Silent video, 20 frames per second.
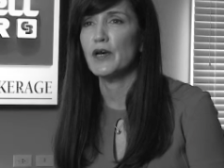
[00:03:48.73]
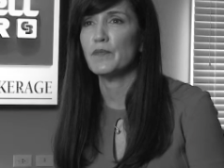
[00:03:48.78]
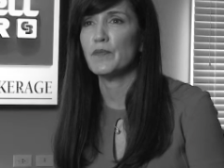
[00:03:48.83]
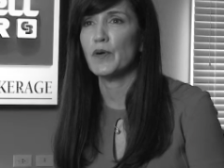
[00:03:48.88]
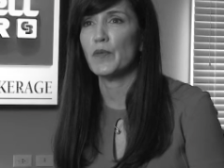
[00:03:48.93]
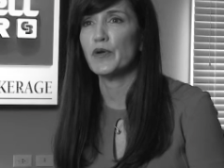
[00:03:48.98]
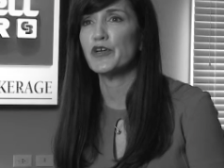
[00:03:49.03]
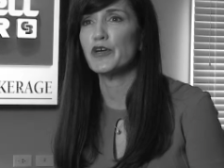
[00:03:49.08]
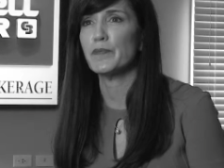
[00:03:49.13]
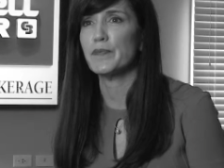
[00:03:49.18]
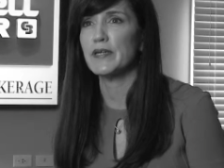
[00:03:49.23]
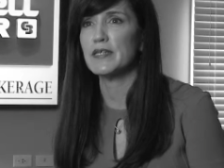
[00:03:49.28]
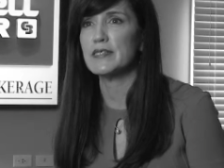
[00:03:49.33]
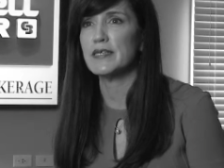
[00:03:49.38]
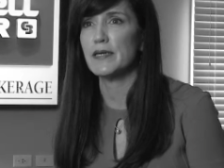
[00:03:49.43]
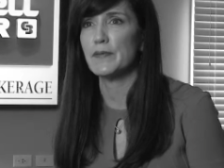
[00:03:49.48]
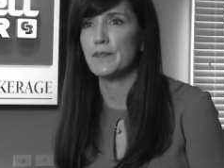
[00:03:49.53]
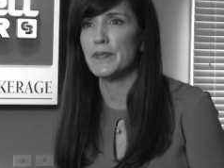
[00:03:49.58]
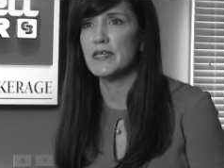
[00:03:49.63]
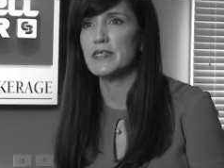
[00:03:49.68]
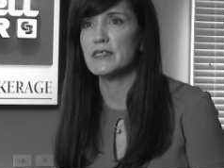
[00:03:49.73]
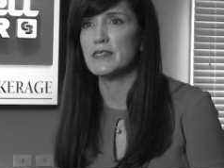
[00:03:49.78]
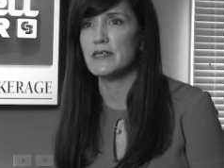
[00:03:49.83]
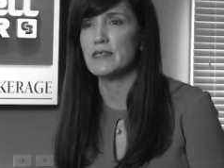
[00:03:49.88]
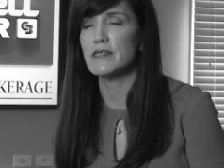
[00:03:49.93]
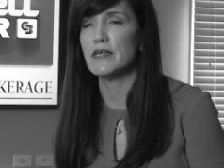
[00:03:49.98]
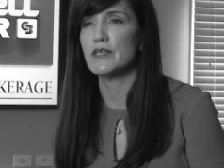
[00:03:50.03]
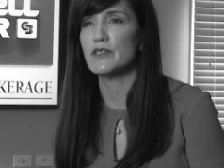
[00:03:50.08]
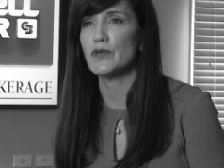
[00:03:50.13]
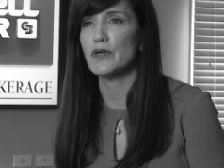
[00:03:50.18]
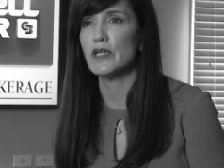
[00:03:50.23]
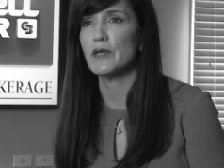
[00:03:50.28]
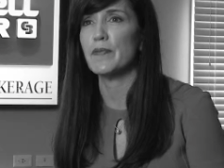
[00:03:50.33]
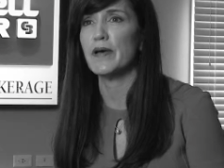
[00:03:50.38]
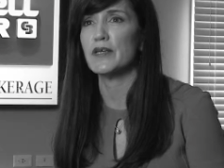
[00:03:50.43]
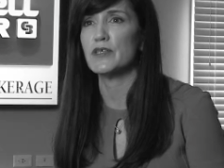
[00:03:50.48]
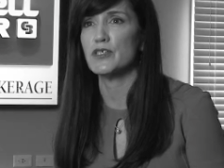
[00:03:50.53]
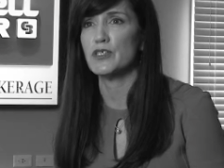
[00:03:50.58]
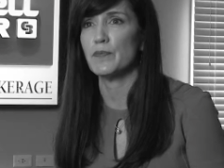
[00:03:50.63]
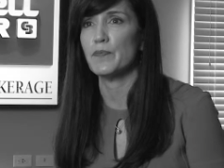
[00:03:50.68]
But when you're building a business, it's all
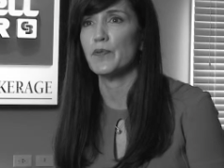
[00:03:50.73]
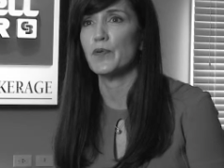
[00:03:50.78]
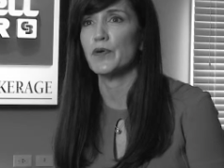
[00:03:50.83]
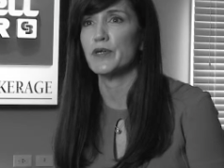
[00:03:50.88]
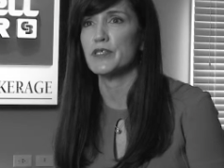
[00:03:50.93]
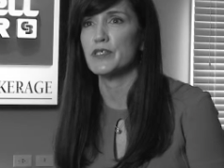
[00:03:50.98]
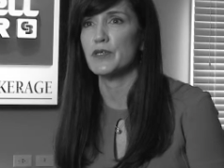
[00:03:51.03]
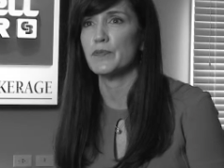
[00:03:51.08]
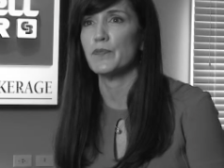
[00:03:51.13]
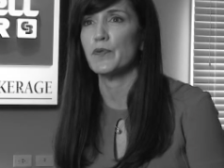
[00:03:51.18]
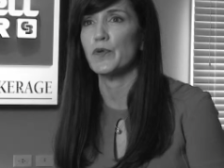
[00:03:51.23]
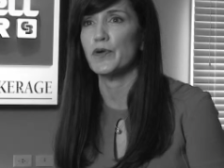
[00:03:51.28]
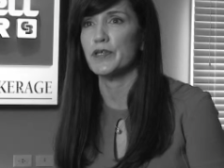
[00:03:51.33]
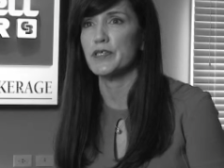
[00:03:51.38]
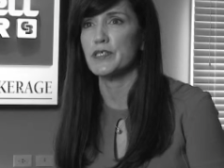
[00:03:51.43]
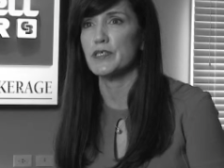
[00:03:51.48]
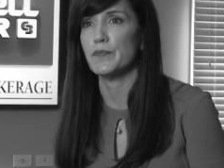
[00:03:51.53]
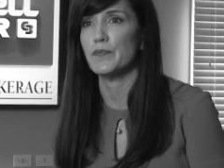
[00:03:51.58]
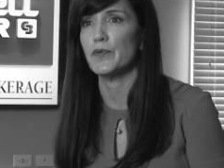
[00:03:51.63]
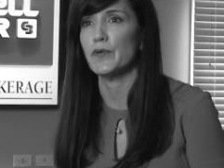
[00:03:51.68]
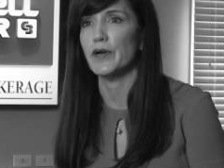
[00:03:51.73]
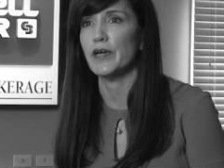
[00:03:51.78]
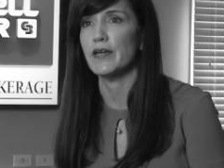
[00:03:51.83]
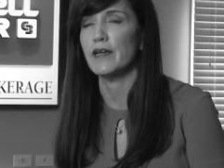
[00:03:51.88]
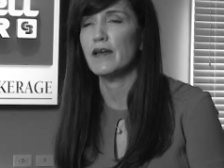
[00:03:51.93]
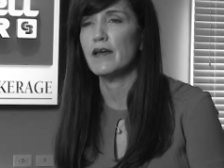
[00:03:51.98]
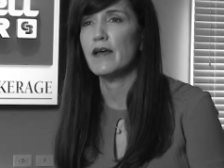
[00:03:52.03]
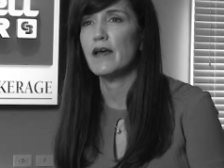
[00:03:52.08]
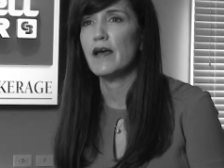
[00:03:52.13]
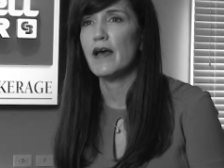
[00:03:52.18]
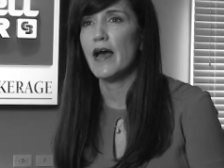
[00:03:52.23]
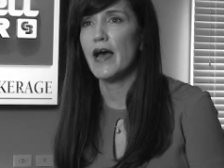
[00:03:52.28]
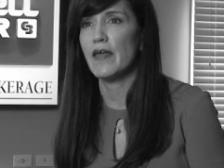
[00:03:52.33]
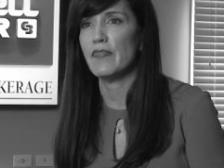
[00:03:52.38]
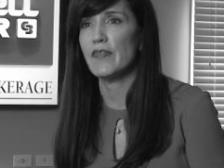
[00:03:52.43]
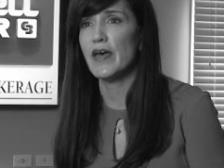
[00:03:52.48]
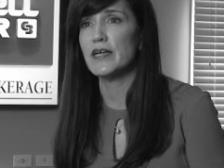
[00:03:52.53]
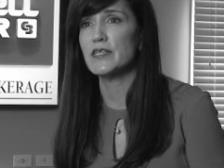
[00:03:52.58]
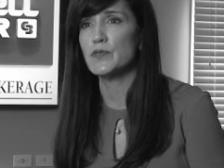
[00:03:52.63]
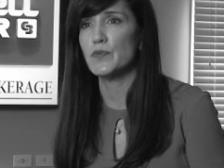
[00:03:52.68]
about support, support, support.
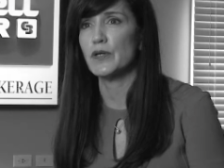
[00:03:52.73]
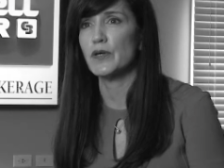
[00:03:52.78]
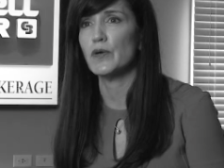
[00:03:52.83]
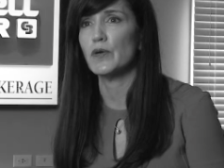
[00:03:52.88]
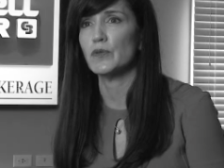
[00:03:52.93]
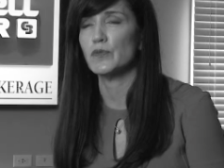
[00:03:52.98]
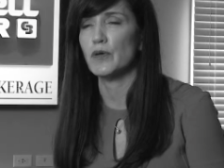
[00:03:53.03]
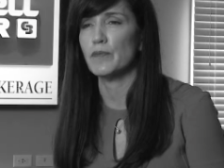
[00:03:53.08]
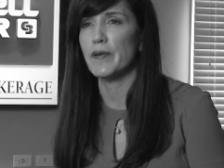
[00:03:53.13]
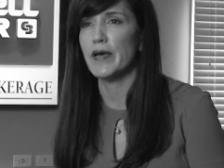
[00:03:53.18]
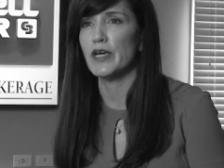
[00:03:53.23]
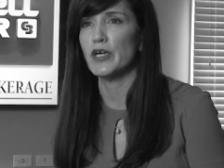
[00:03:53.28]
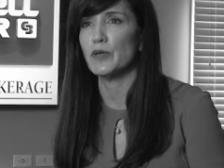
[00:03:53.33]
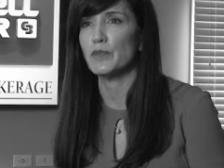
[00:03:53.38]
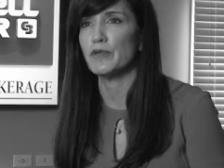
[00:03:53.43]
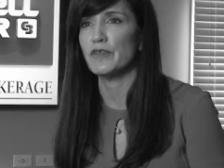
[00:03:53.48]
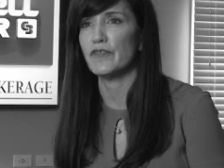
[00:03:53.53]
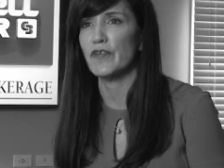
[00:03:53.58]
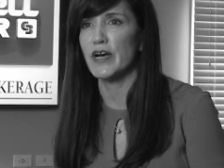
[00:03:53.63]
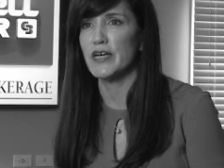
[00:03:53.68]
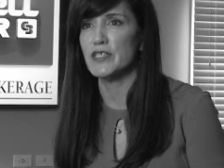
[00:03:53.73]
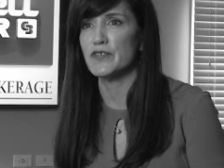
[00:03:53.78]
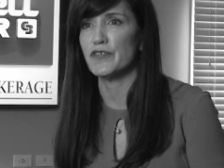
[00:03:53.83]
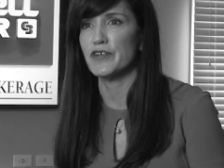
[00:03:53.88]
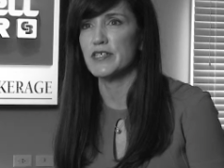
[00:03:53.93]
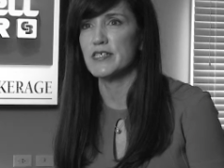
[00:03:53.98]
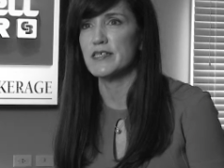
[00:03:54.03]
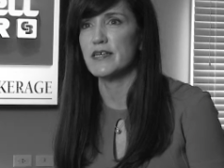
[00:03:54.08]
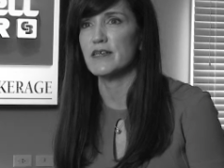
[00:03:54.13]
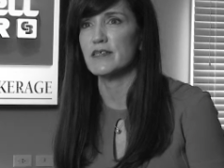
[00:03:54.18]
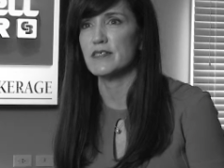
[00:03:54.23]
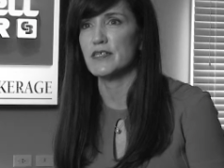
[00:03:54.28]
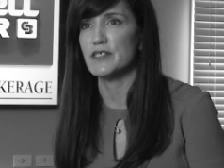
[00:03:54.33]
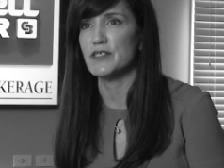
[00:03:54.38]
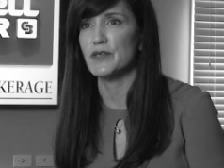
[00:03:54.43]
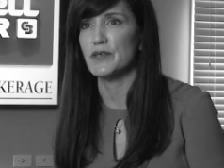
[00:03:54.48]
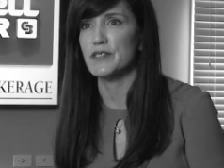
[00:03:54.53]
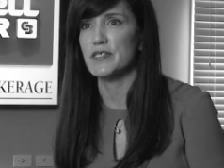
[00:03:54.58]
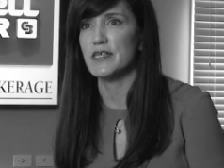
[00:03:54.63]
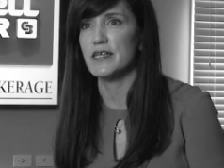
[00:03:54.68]
And that's what Coldwell Banker provides for its sales
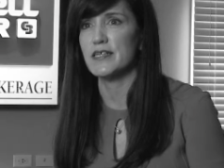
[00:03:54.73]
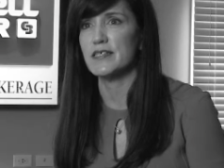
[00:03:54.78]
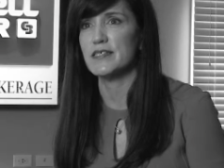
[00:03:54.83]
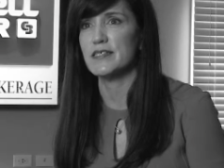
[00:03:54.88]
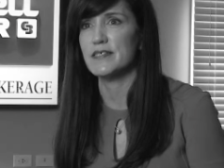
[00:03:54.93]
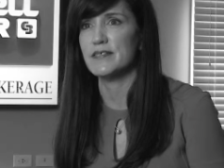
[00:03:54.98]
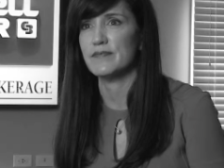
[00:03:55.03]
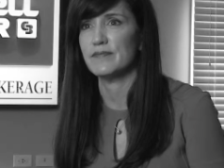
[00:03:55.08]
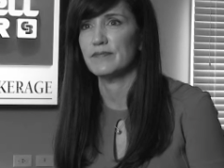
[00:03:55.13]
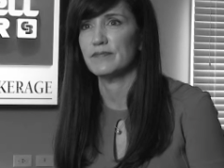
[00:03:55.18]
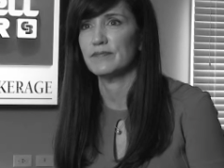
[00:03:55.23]
associates.